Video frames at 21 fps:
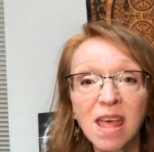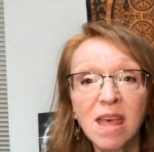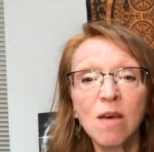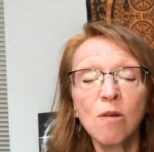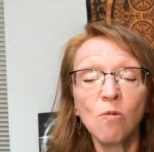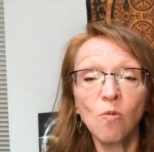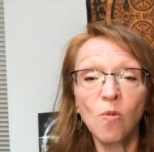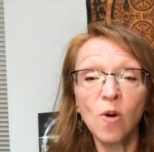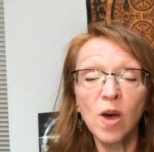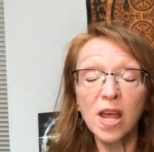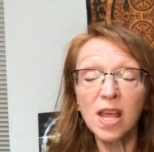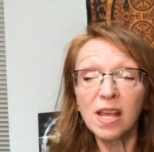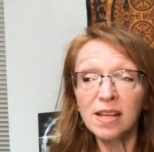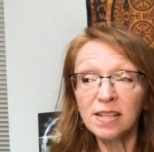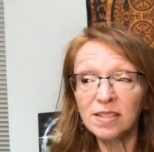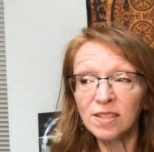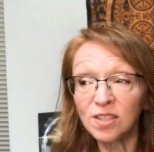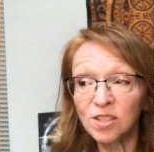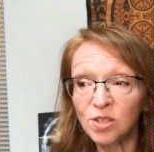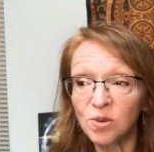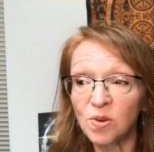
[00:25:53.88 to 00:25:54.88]
What
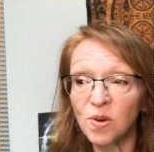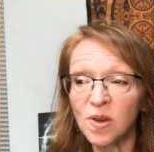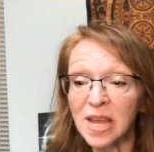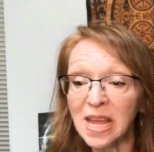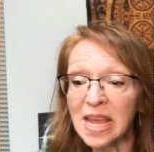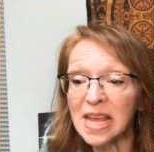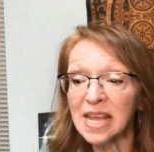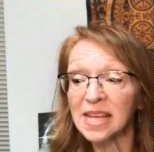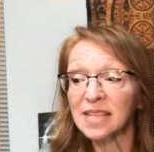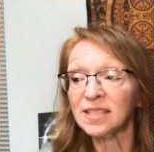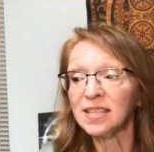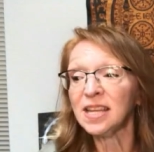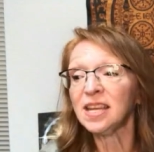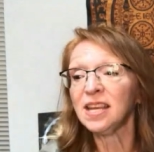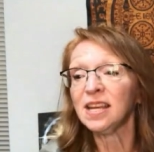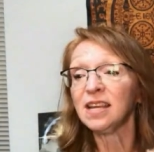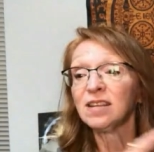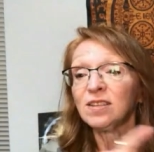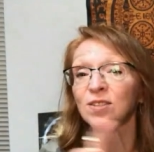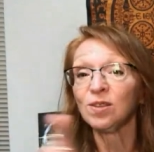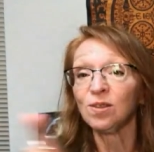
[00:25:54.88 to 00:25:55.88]
he's doing is he
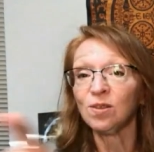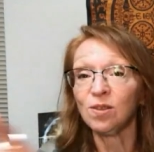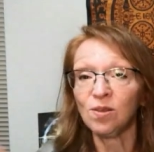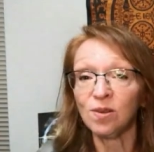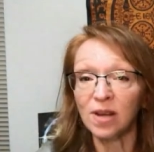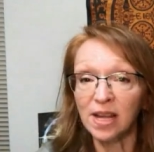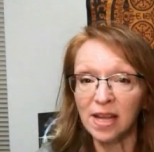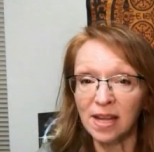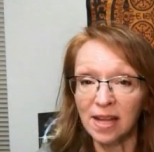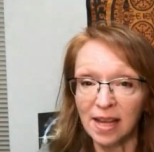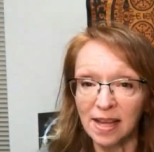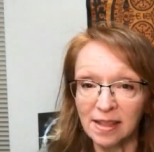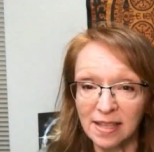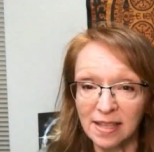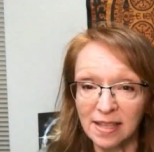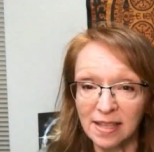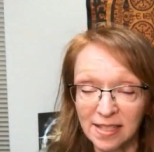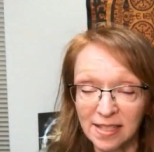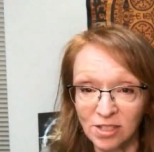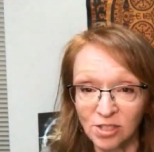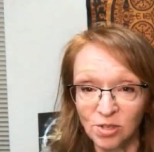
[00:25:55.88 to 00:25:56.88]
is looking at the
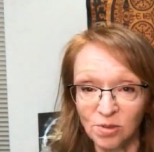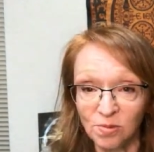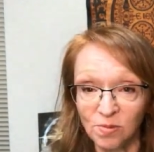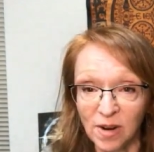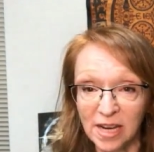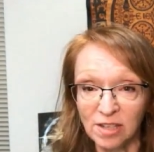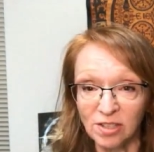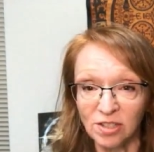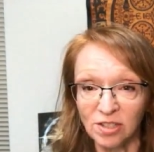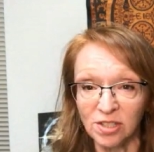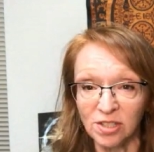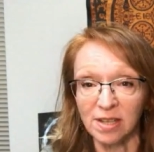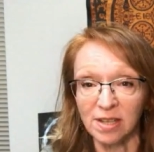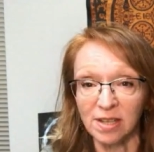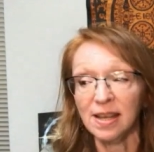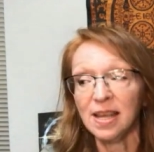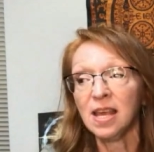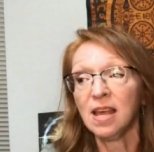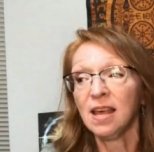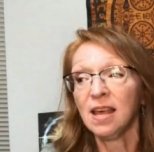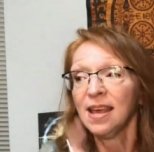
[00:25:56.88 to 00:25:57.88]
situation.
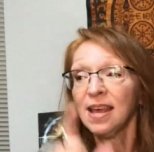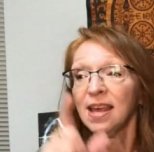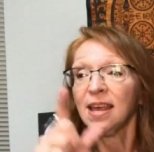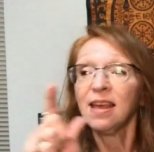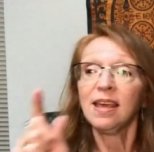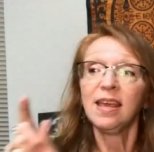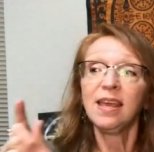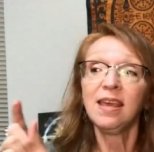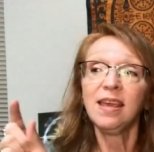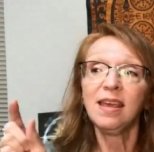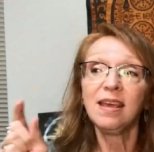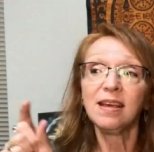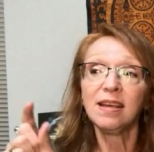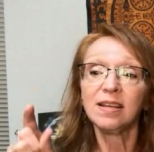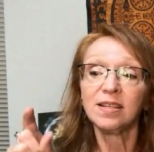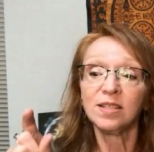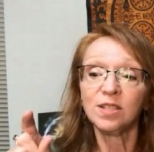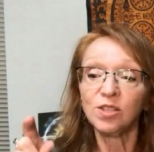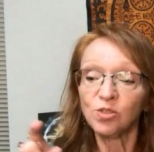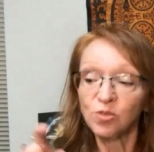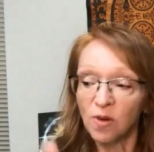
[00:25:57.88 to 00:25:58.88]
He
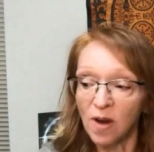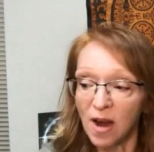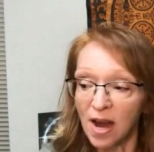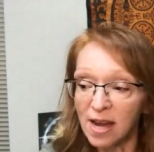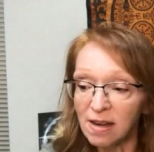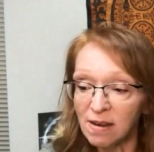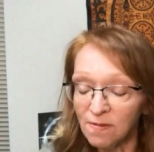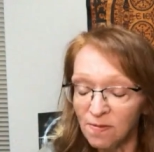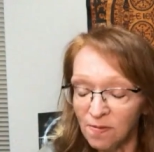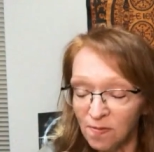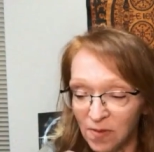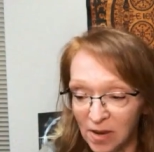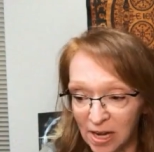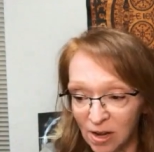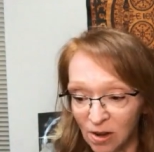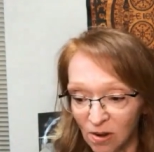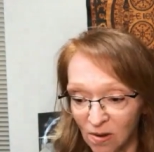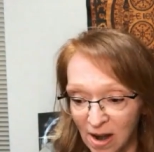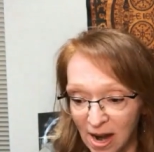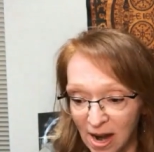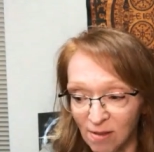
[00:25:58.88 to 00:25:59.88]
is trying to
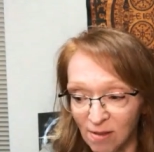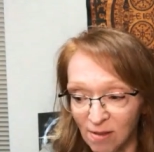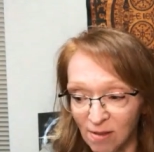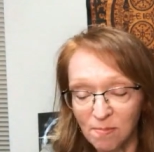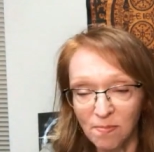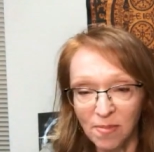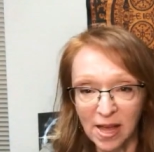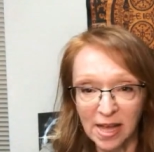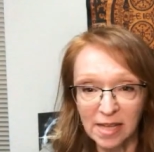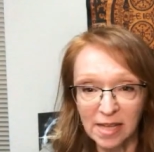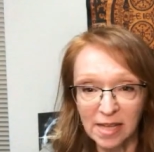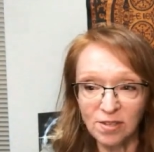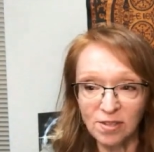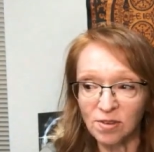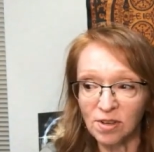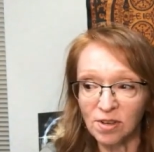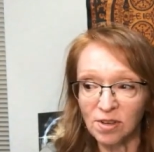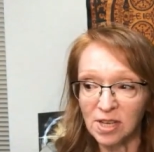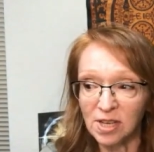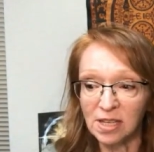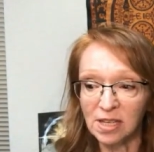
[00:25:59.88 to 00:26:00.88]
figure out the best
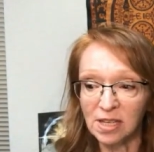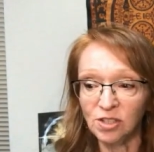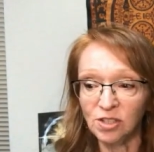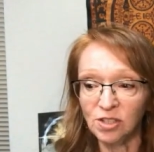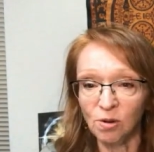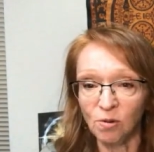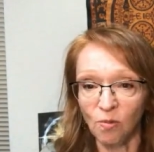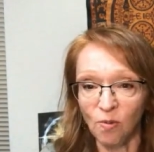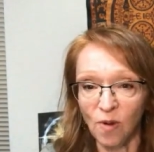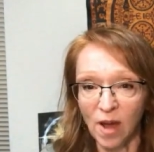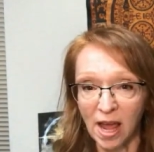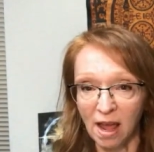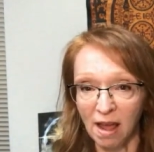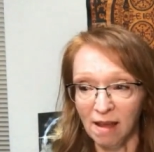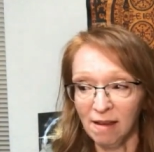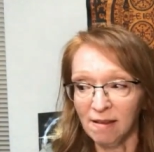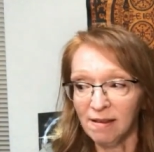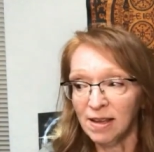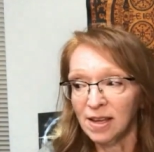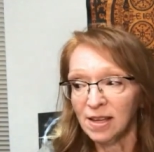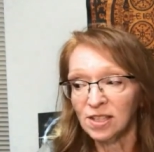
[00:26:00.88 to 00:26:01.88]
strategic way
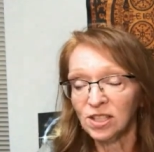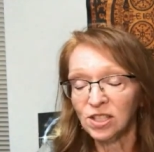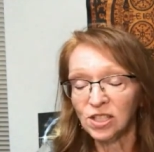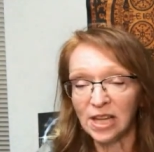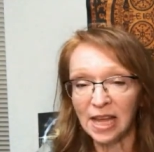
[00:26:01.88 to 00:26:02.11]
to